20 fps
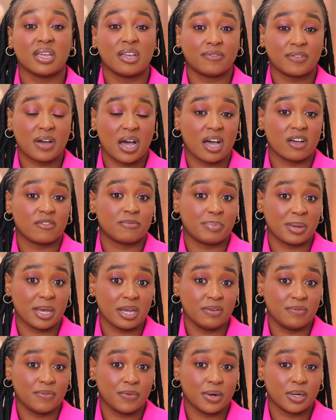If I've
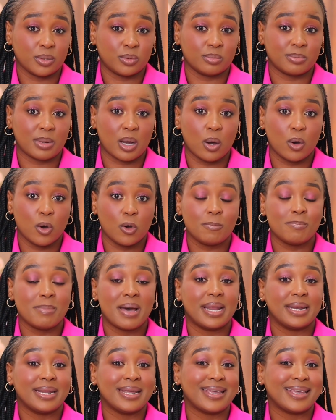paid for it with my own
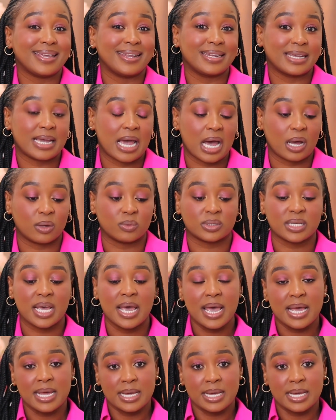money, it counts.